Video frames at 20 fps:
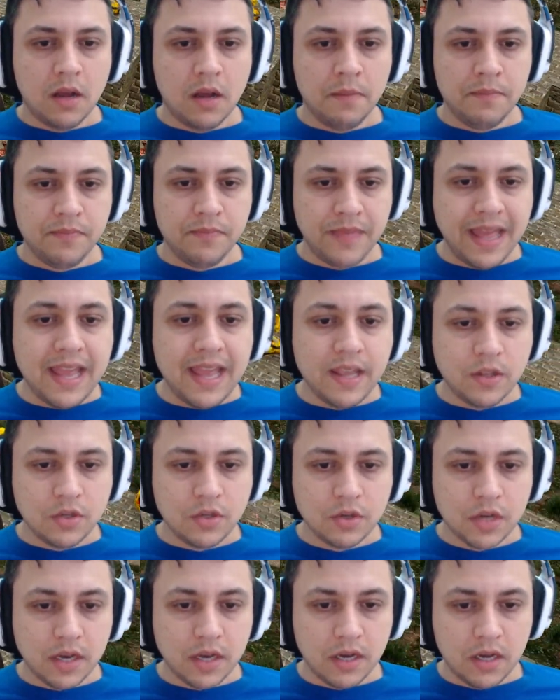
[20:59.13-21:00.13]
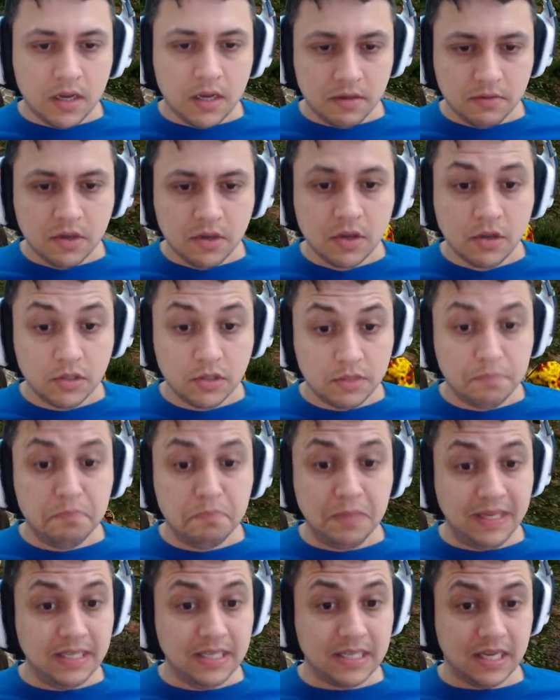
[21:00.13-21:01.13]
They took a good
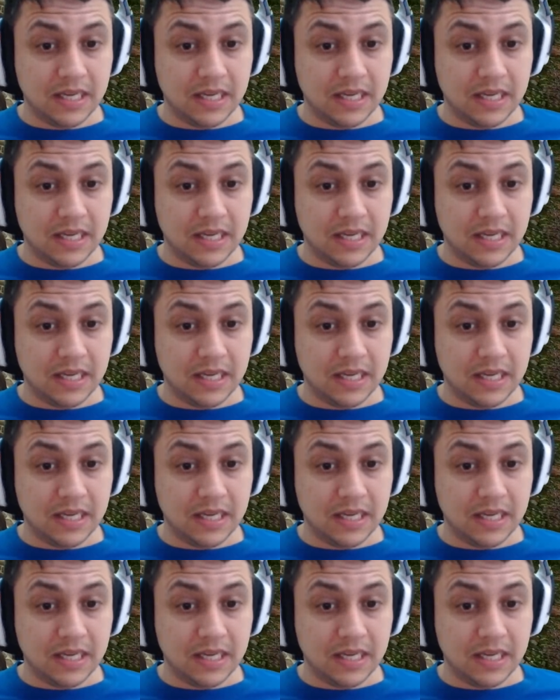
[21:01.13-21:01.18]
beating.